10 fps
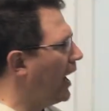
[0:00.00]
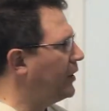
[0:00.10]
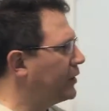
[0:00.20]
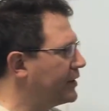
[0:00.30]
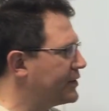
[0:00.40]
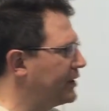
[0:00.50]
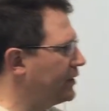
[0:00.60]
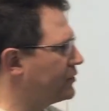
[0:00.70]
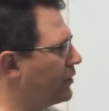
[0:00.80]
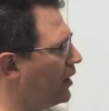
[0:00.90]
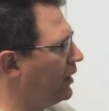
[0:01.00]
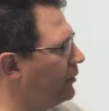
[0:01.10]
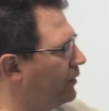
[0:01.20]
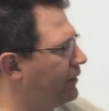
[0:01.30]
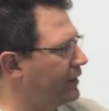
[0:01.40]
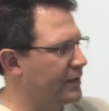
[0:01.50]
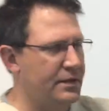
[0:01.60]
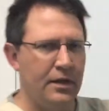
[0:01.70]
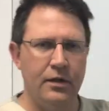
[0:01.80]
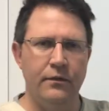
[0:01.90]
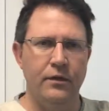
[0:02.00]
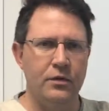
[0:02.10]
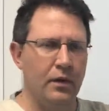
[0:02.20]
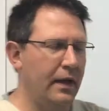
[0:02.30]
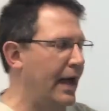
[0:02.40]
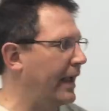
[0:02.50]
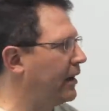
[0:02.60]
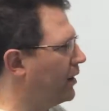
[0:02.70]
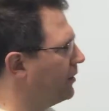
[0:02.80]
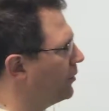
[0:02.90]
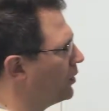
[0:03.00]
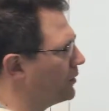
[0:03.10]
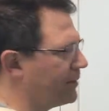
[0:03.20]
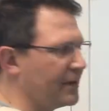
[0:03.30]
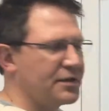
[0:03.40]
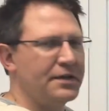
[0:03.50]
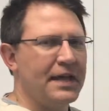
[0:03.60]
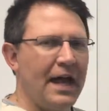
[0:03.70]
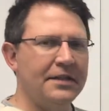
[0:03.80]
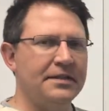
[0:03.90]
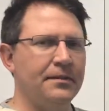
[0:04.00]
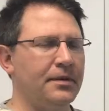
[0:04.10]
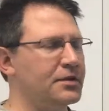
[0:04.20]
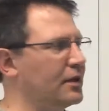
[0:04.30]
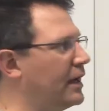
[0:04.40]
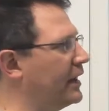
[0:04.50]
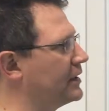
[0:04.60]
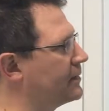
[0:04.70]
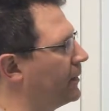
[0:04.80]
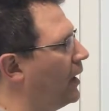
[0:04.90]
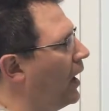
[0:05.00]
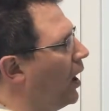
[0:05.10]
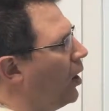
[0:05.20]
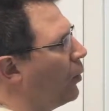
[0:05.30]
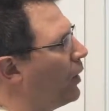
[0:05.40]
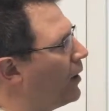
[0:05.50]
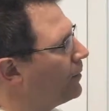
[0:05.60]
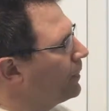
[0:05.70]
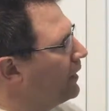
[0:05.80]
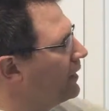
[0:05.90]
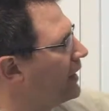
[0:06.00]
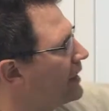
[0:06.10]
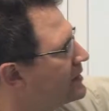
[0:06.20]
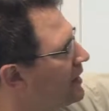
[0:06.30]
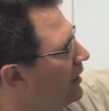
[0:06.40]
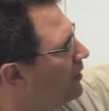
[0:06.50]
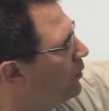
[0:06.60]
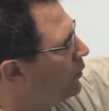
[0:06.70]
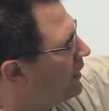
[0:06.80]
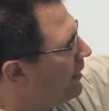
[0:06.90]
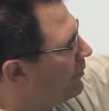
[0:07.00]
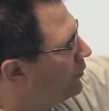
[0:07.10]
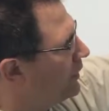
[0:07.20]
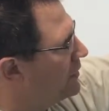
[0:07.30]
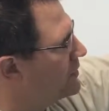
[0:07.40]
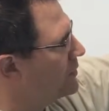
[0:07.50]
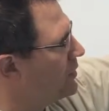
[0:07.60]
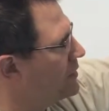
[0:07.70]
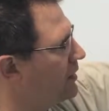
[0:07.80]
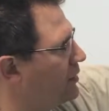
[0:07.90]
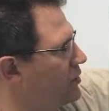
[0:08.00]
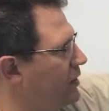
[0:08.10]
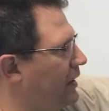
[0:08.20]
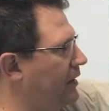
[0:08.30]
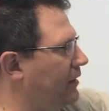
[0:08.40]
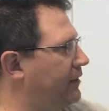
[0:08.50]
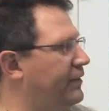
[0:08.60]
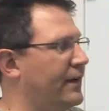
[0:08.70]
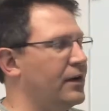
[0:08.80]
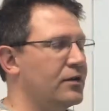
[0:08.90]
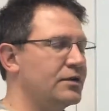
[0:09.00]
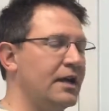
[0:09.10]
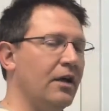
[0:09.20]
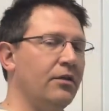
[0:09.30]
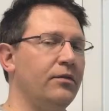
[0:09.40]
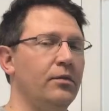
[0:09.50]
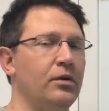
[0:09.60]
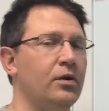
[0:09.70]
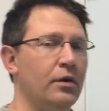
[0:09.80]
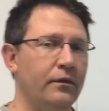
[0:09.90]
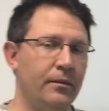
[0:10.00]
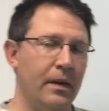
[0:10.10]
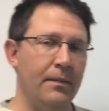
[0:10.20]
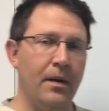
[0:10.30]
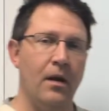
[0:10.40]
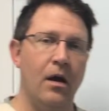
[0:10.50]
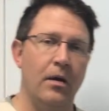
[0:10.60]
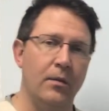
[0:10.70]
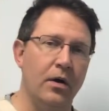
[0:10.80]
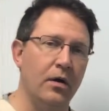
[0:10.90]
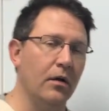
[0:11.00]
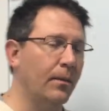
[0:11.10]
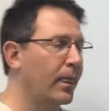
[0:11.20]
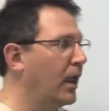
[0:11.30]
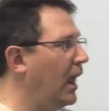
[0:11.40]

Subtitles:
And you can see a drawing of this individual guy here on the board with a bunch of dots and a bunch of lines. Well, like I said, that brain stores the energy and then fires down through a nerve to make my arm curl.